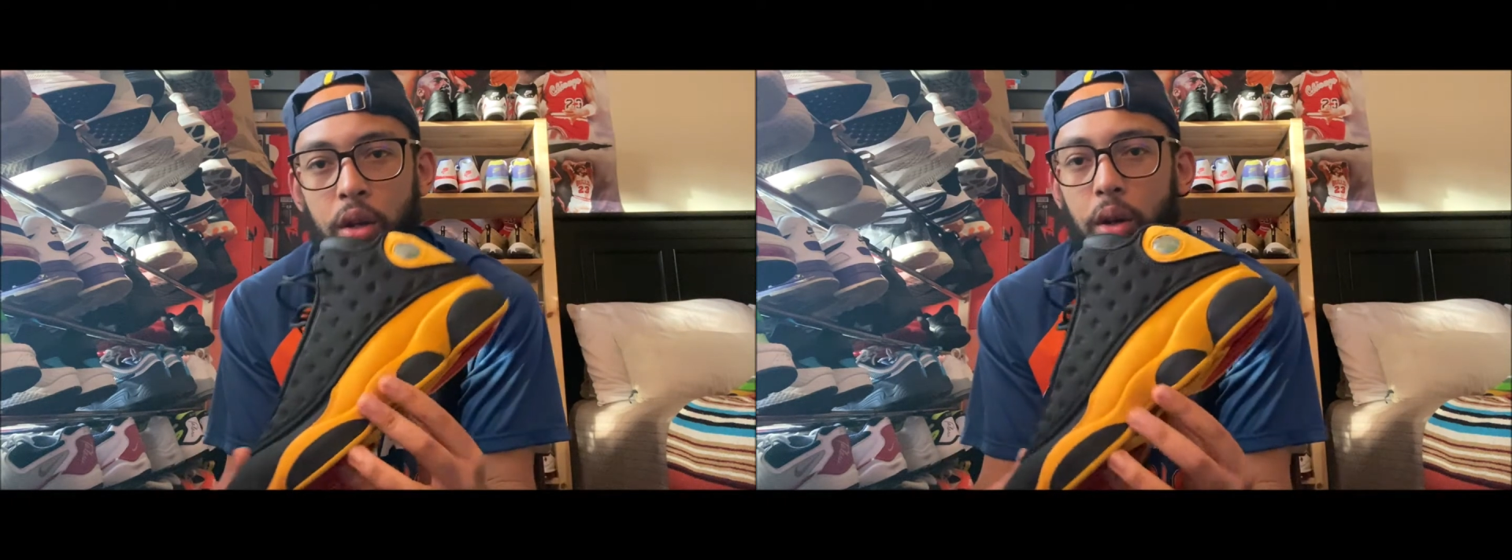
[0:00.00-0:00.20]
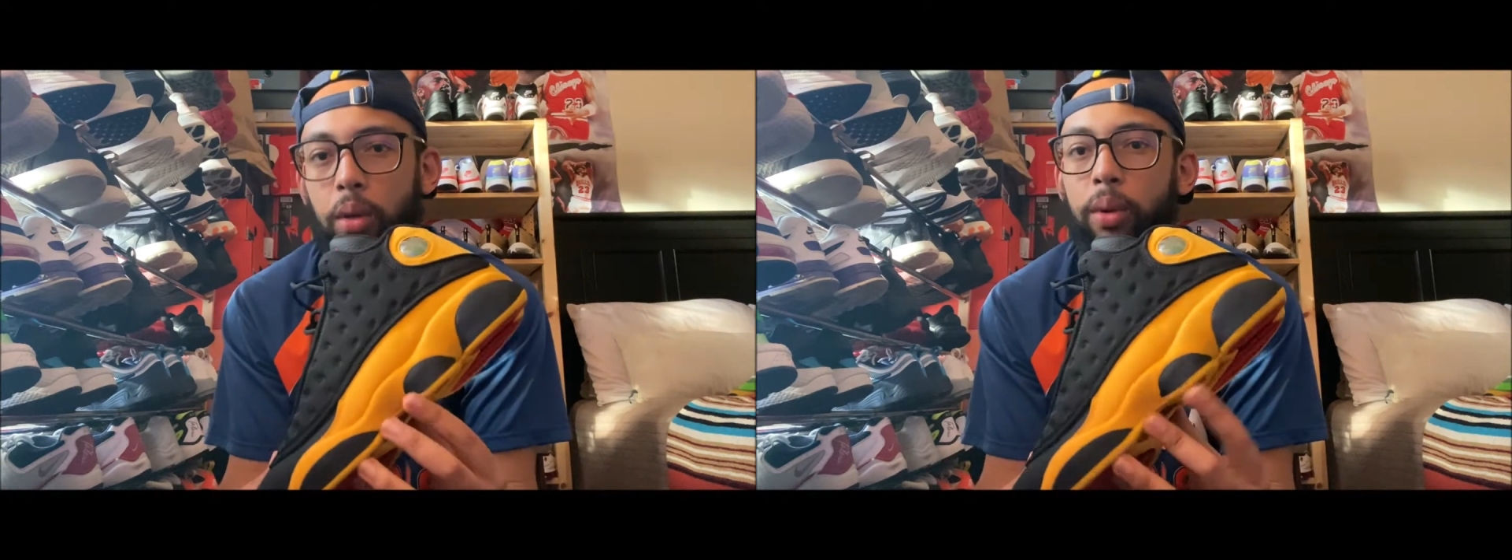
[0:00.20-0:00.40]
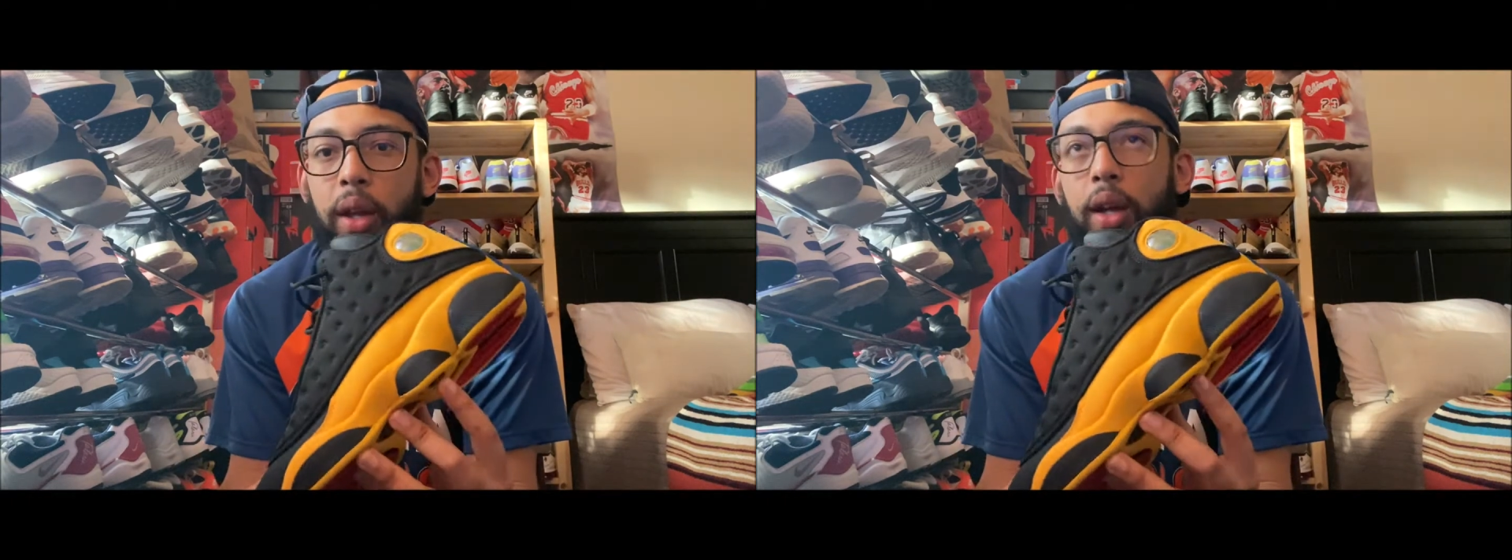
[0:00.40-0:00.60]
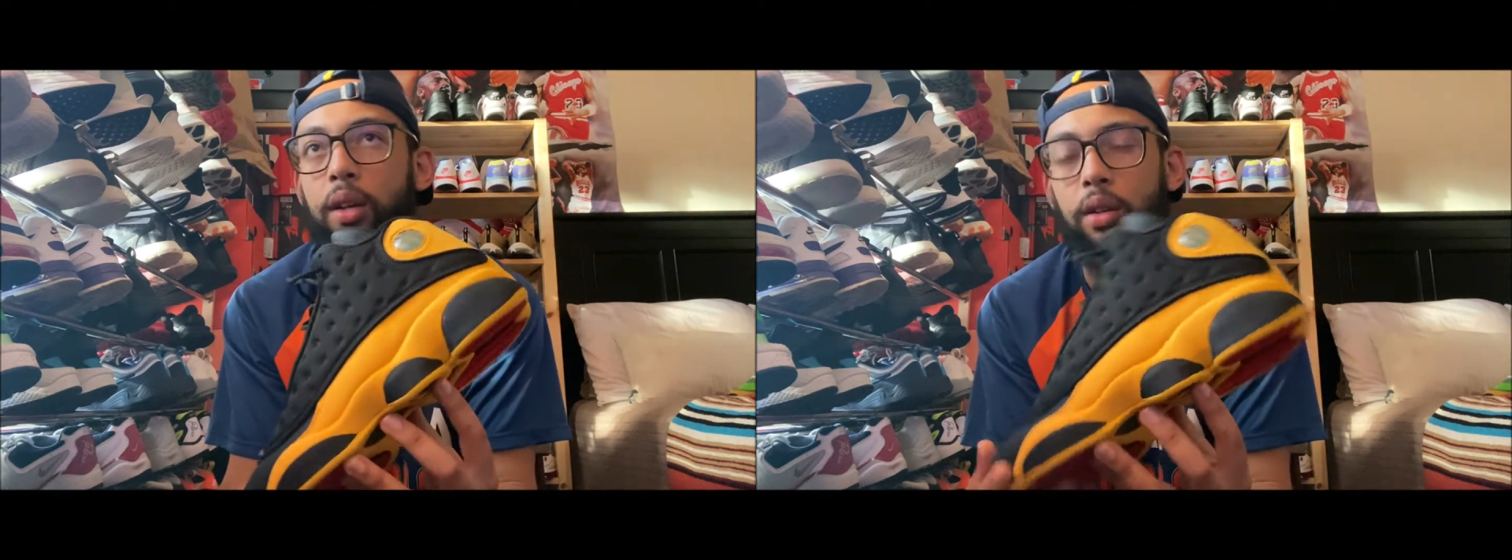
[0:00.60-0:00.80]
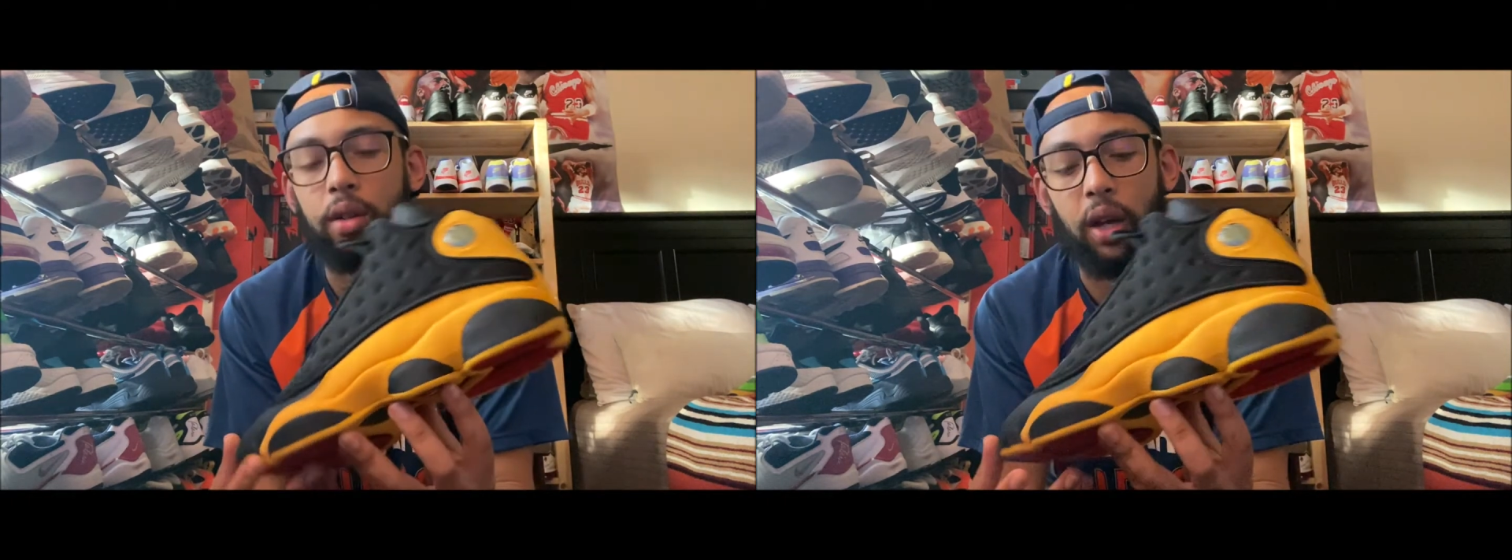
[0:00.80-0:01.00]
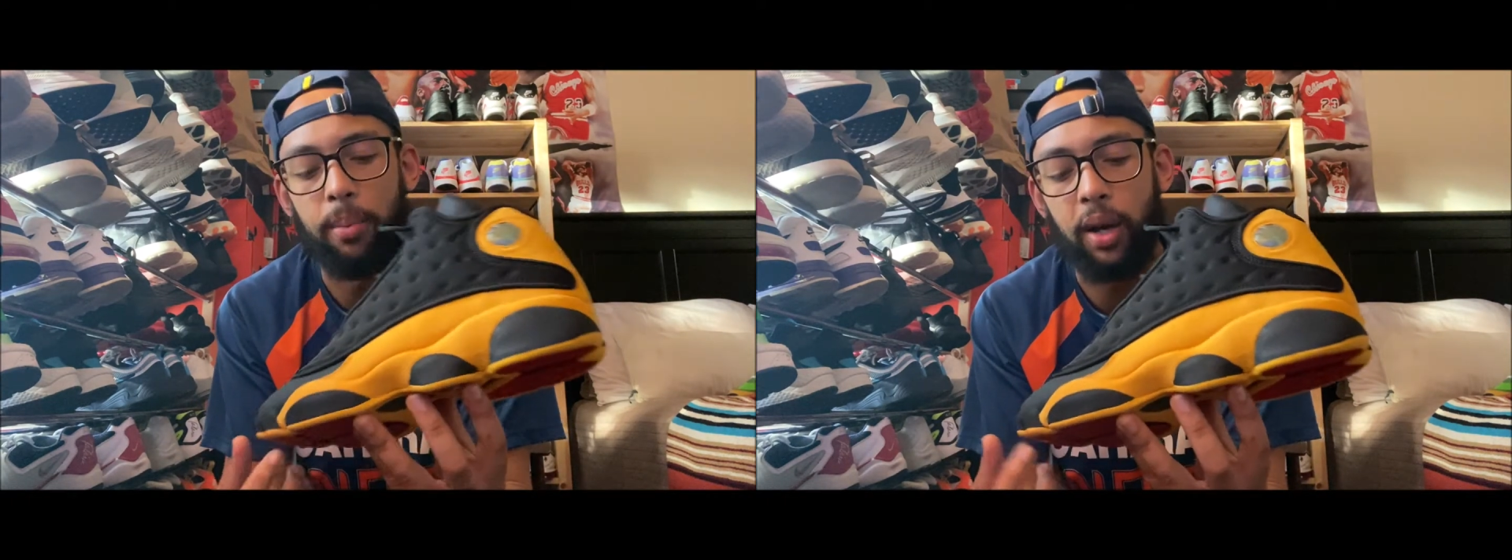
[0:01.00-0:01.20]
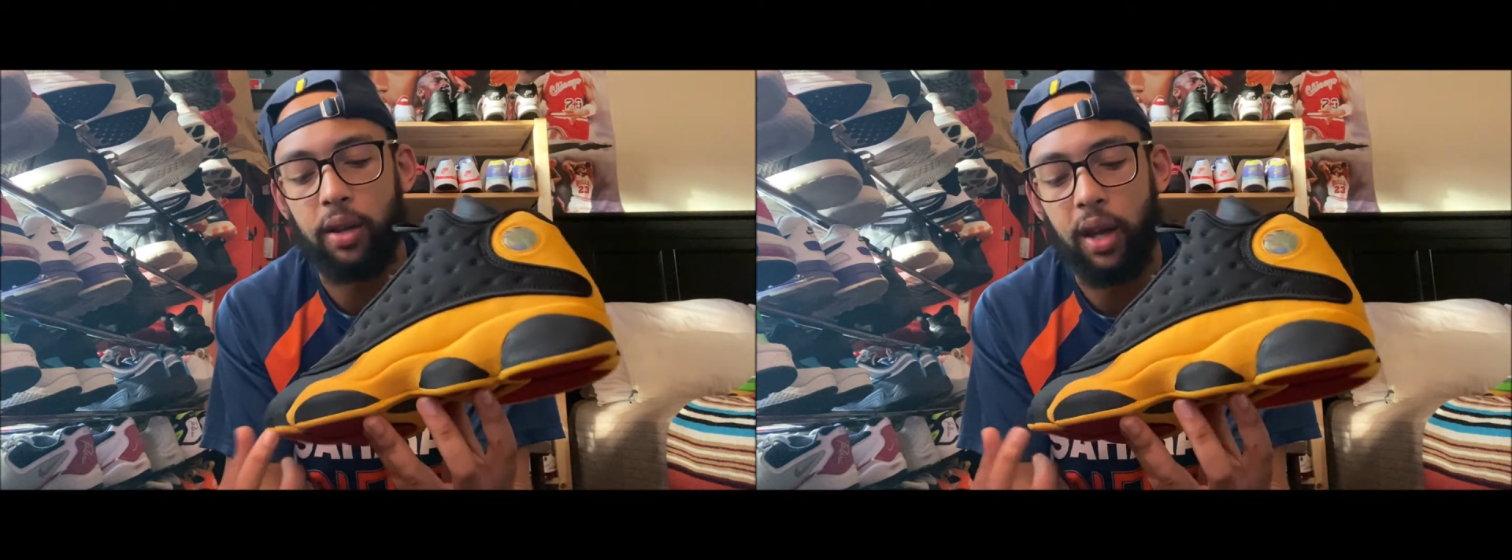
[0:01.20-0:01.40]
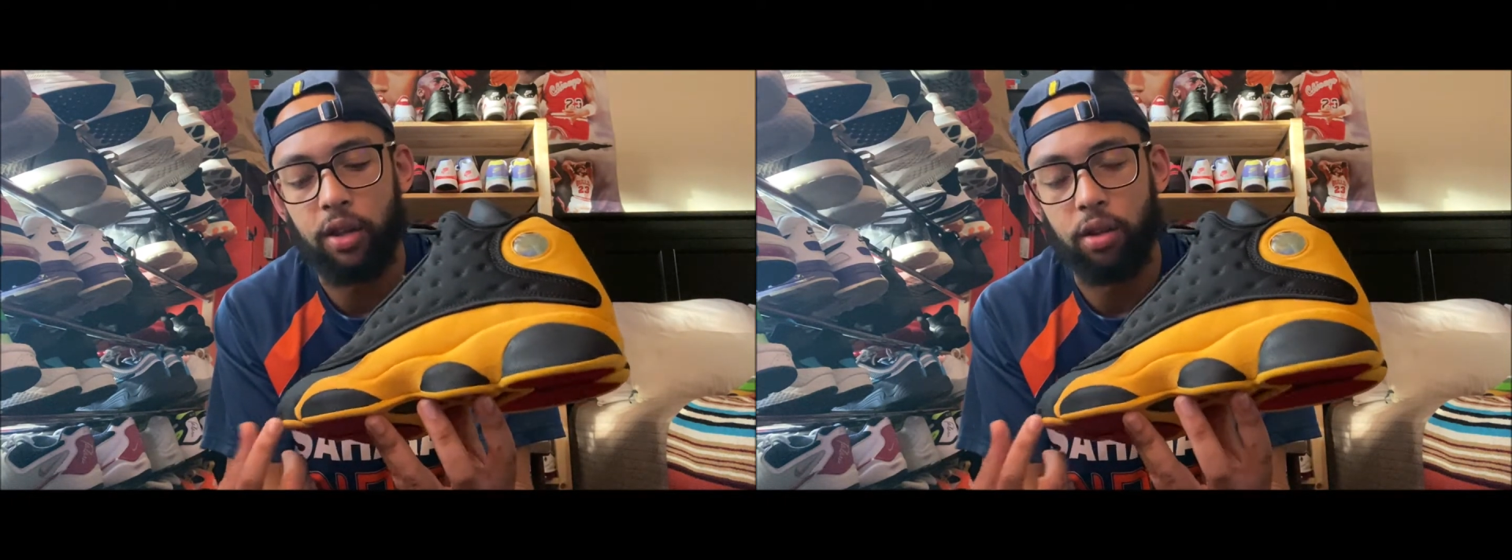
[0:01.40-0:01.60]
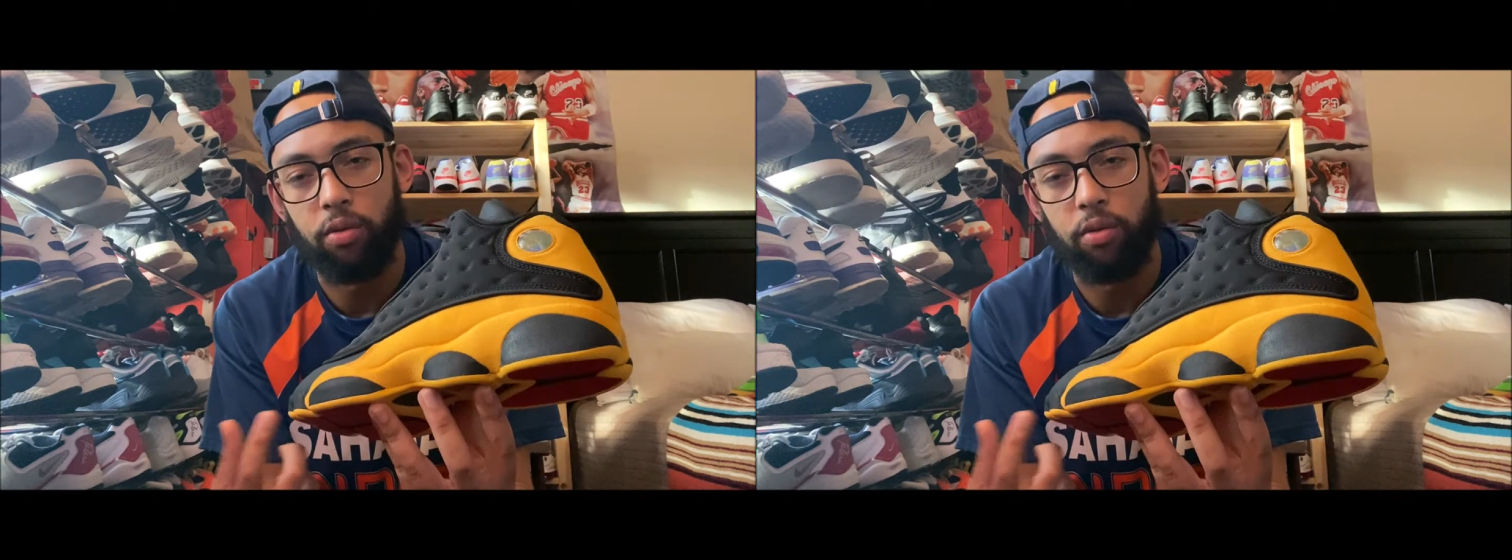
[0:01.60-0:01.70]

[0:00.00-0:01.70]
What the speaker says: they had the